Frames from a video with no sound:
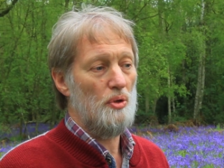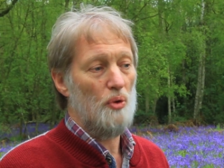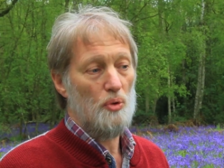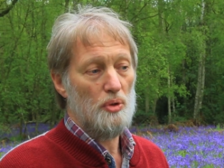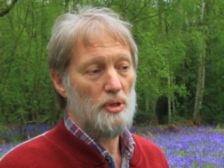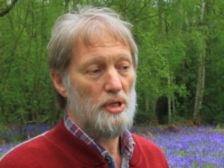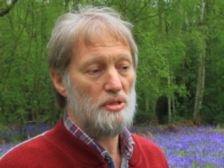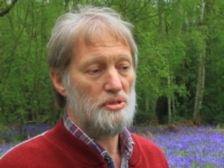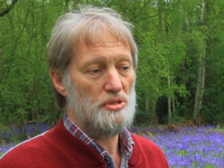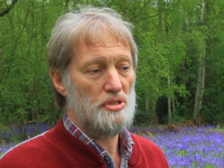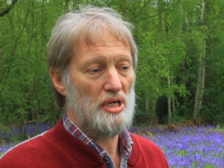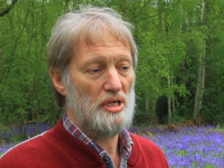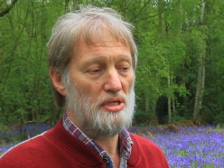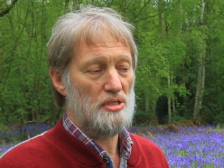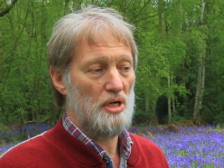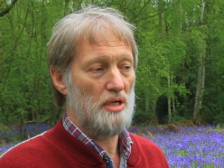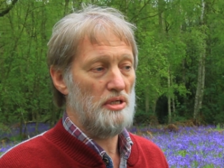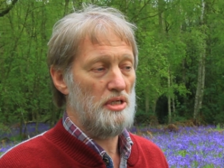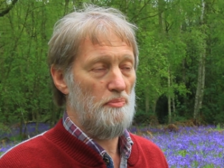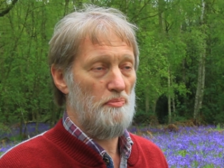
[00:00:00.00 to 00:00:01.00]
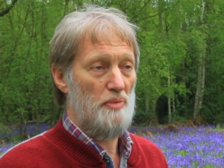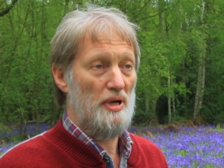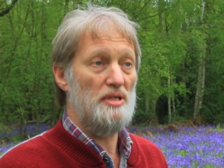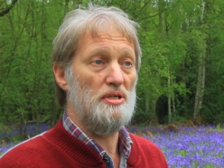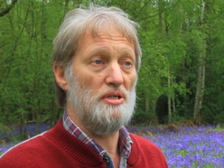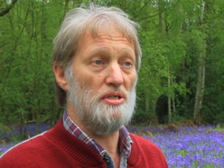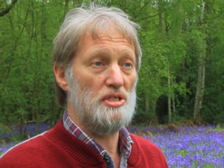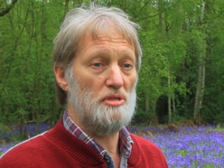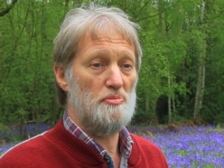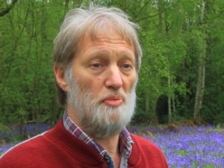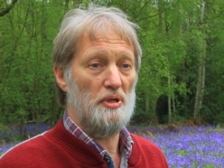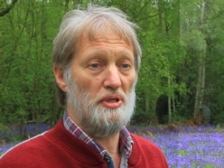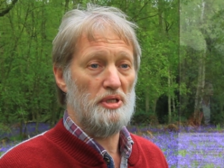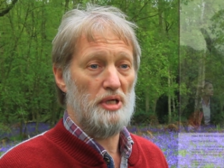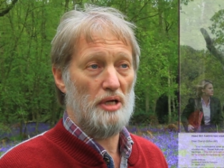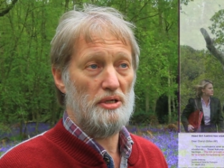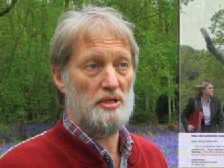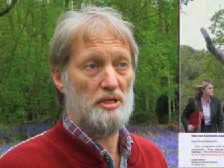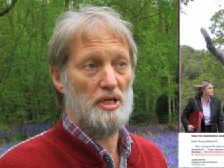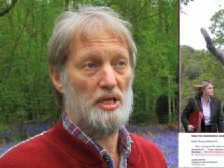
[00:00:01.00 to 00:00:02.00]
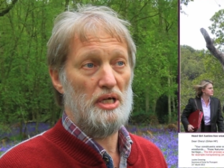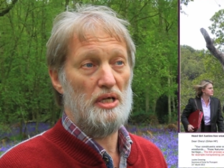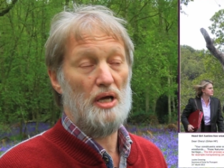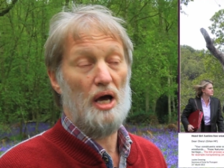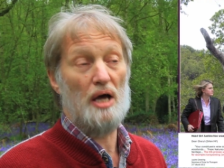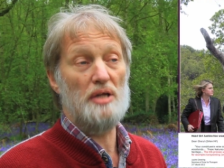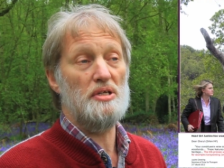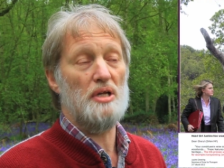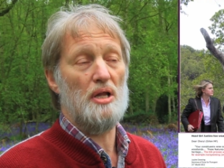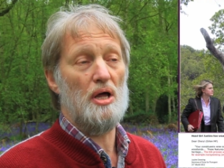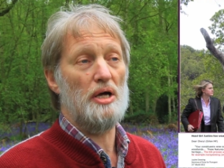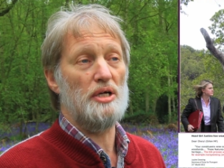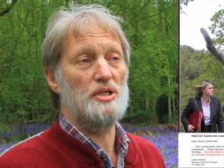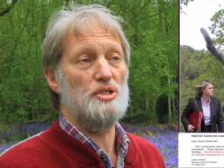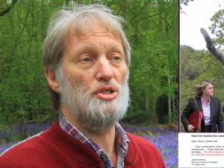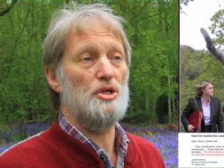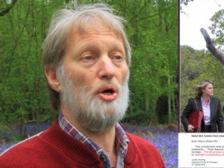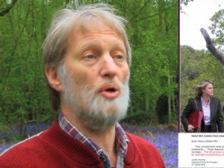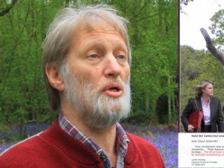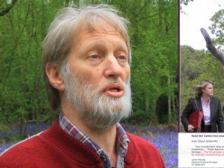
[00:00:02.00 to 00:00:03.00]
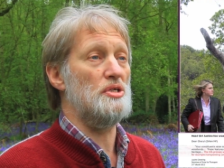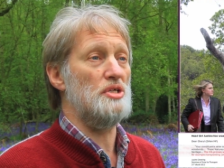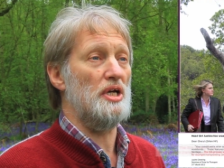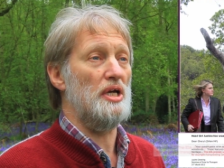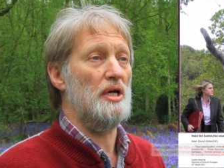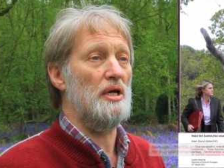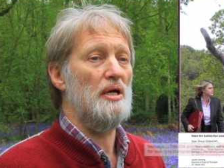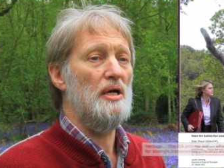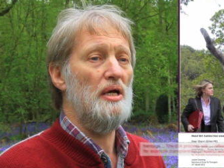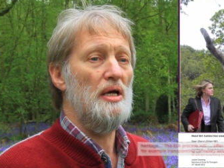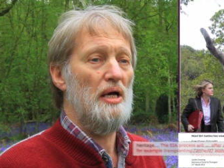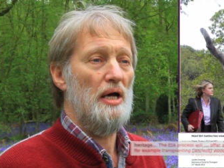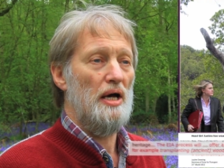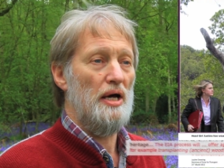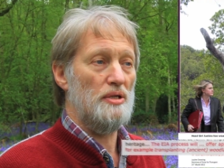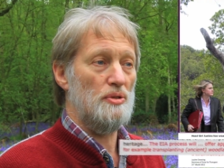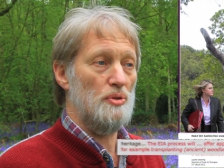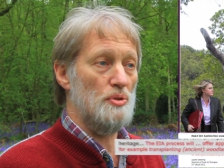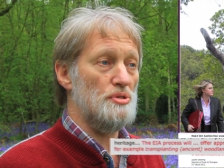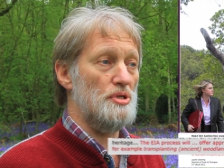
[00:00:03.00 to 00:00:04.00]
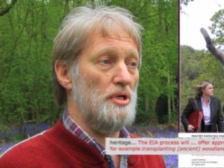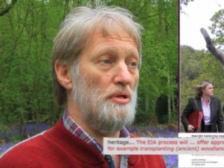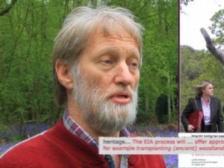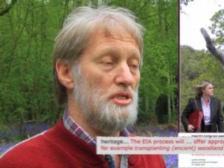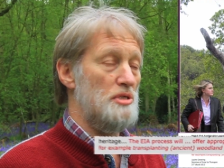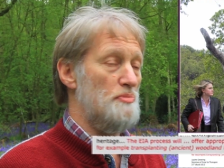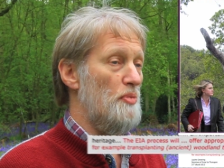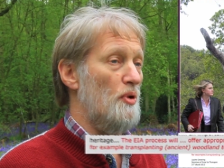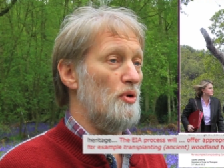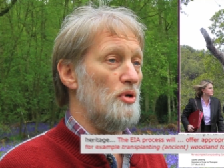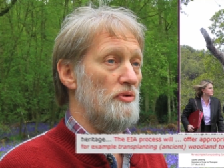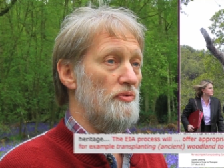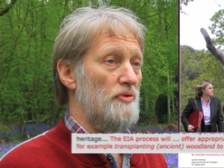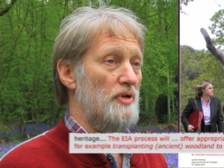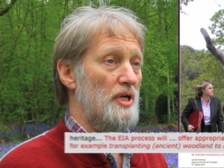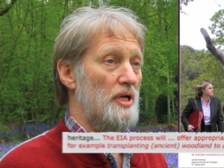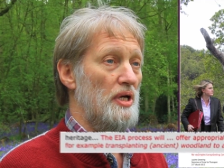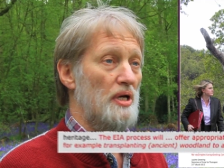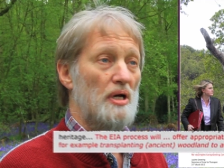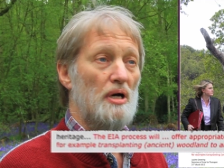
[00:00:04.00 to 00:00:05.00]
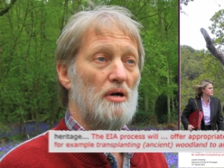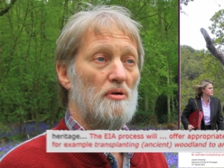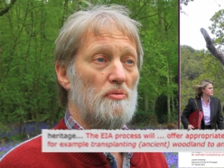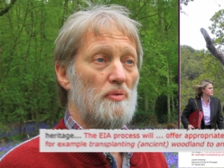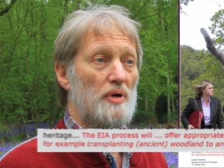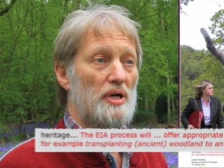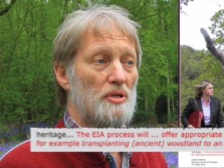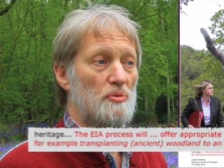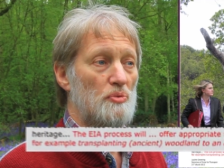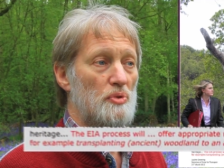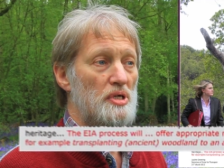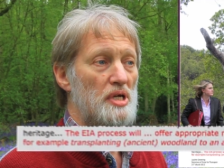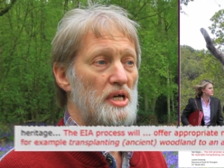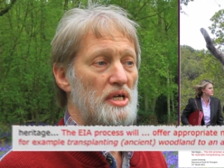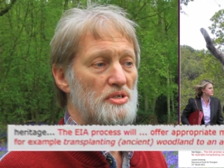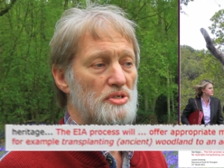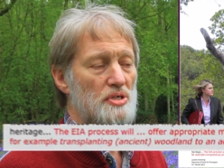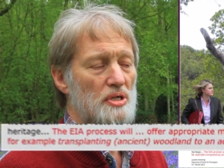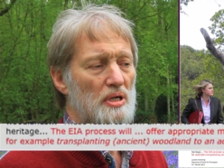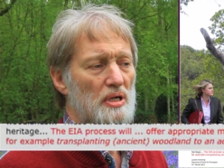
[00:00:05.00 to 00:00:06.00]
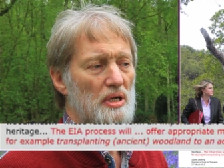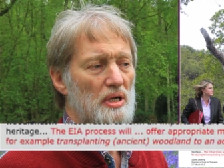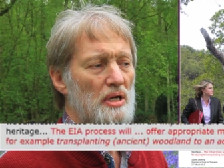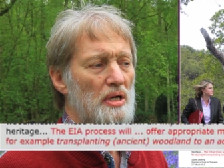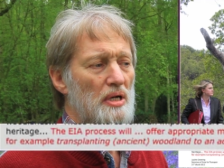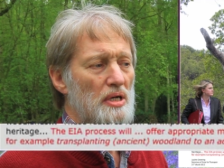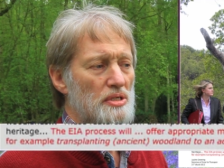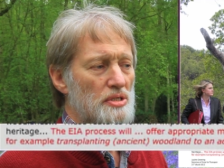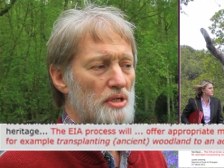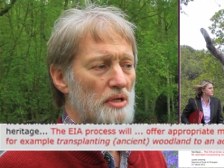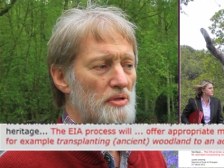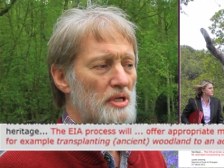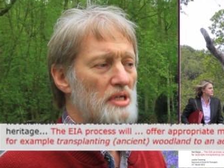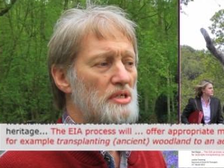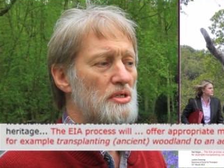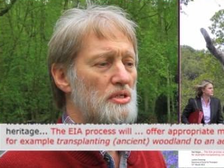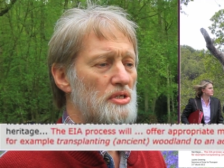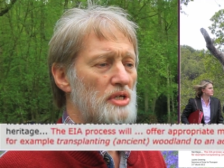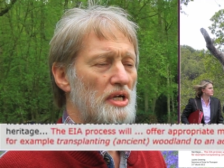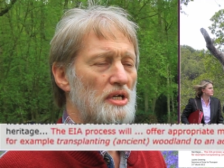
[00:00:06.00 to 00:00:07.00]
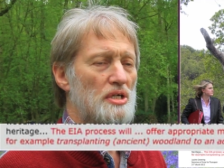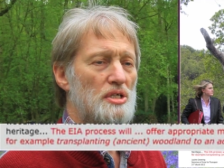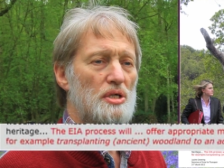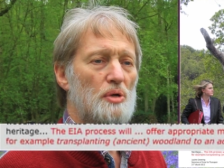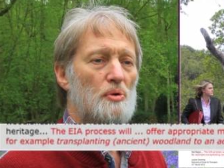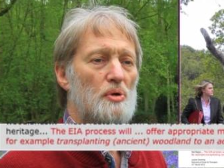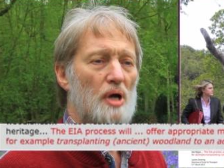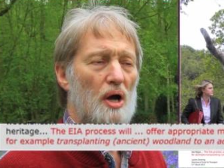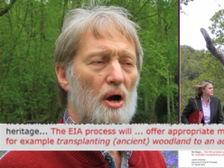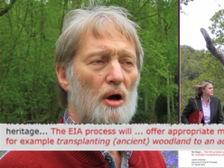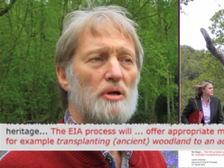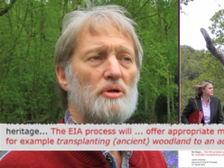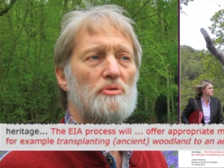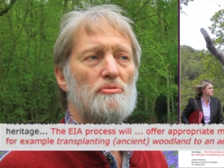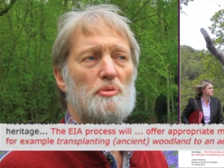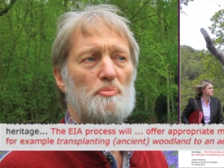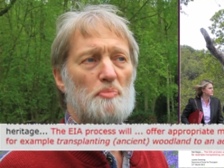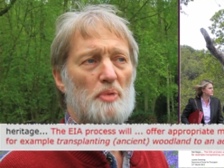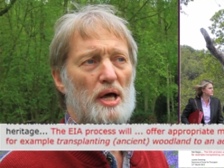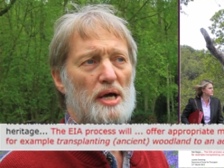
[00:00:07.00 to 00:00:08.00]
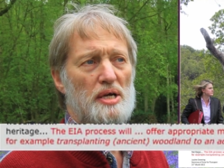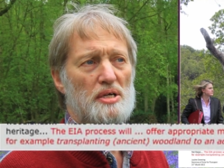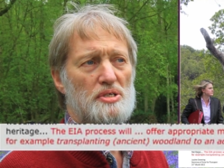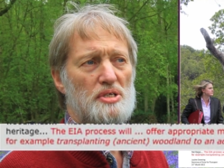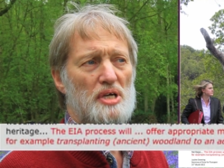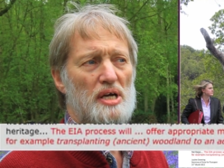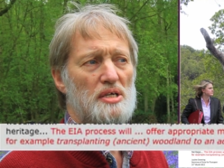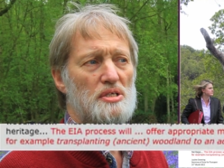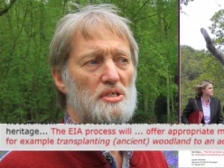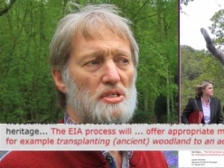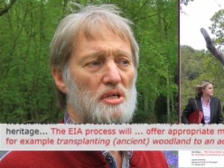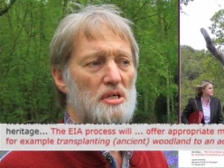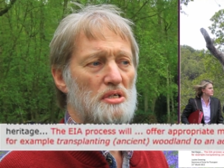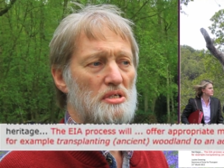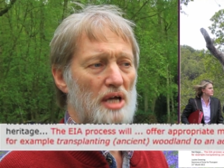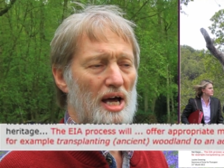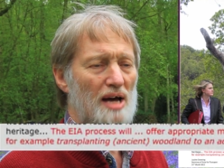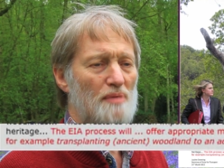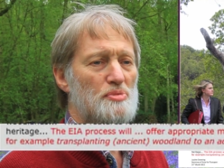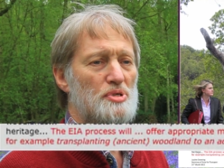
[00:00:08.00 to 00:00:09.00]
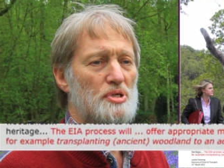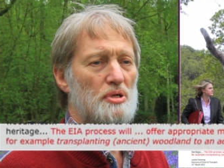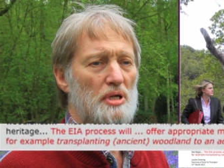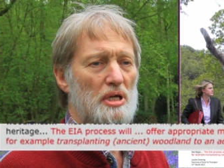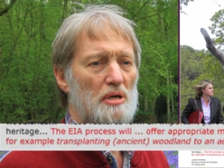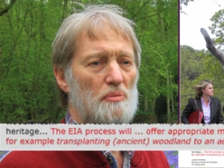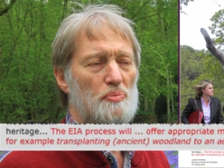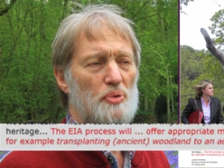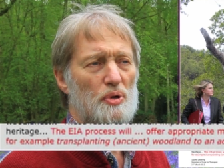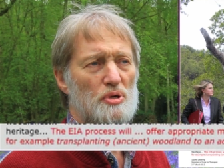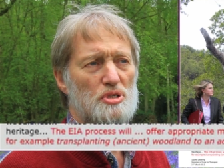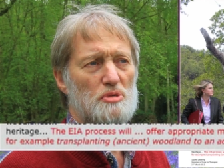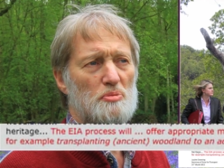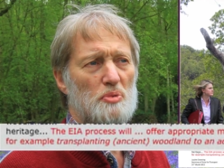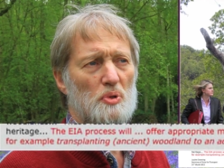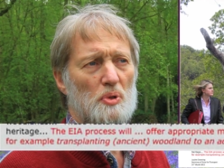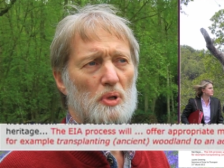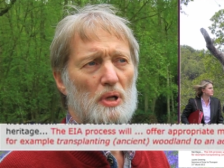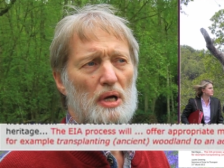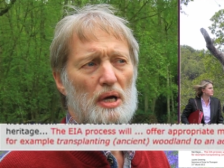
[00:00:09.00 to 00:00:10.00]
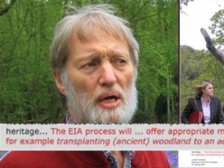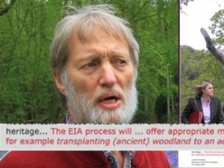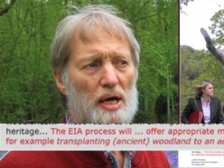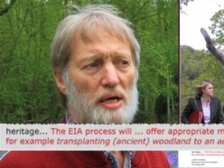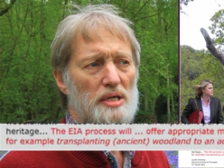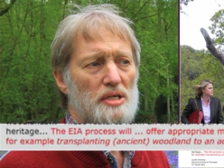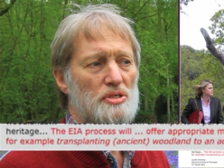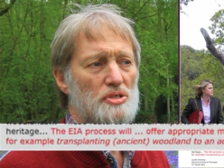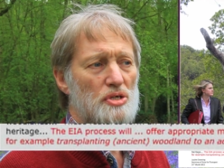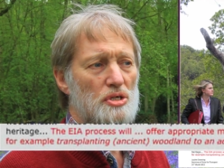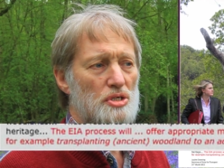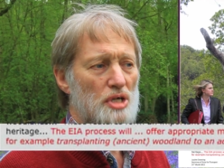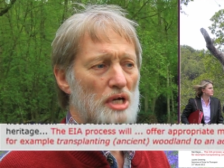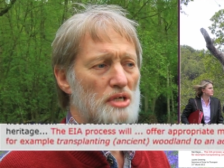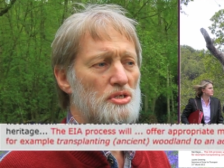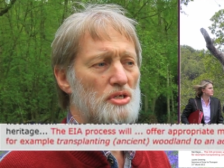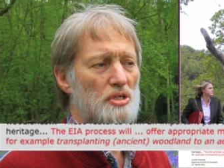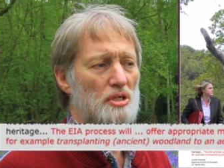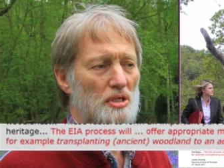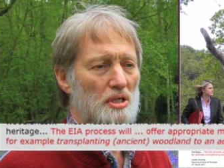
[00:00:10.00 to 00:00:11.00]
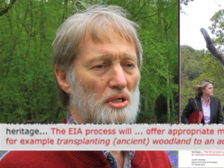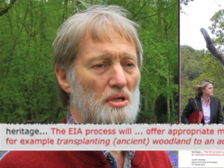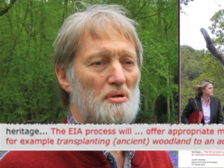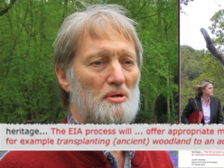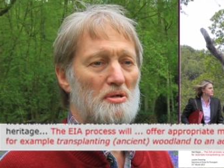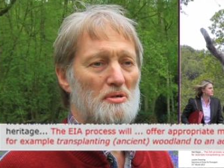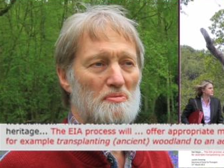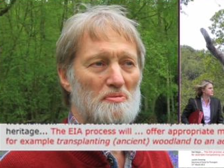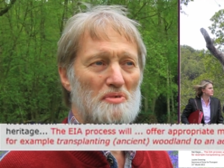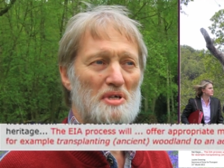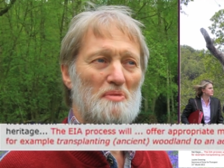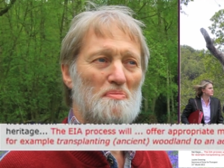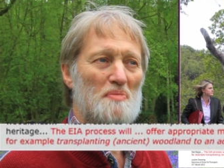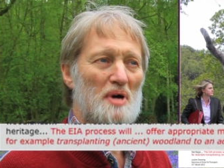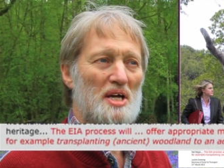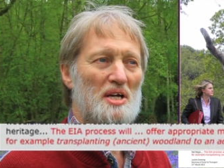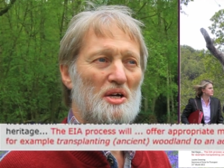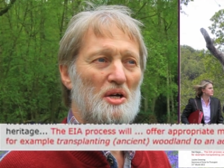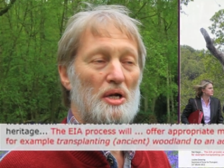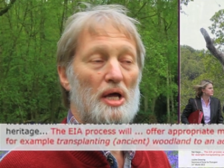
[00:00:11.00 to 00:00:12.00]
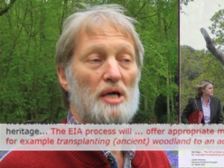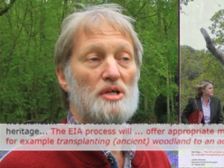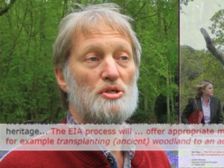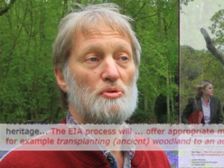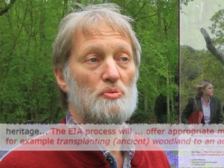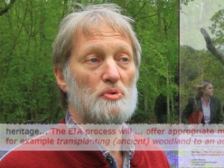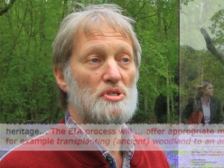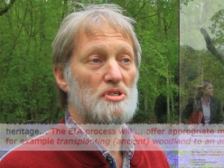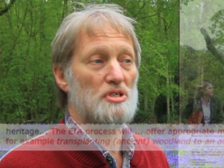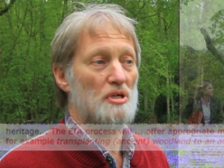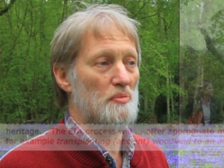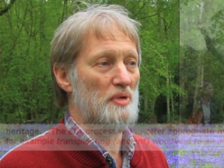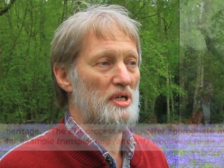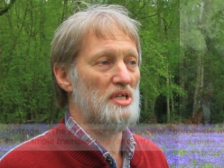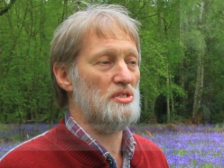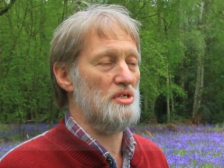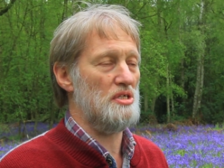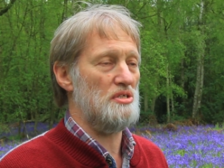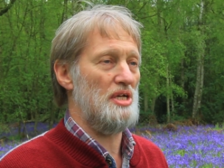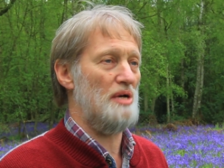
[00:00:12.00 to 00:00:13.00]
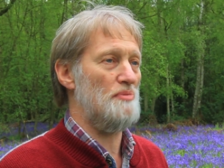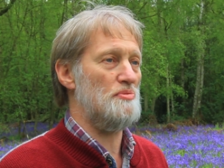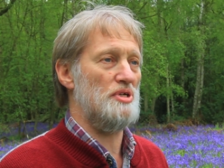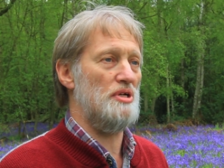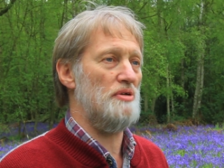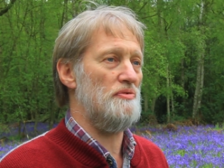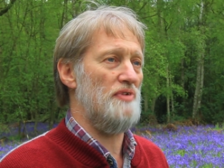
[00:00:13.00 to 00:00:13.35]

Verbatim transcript: all those things are dependent upon the underlying geology and also the topography of where the wood is. So these are things you can't replace, it's just absolutely impossible. Any suggestion that you could remake an ancient wood somewhere is just absolute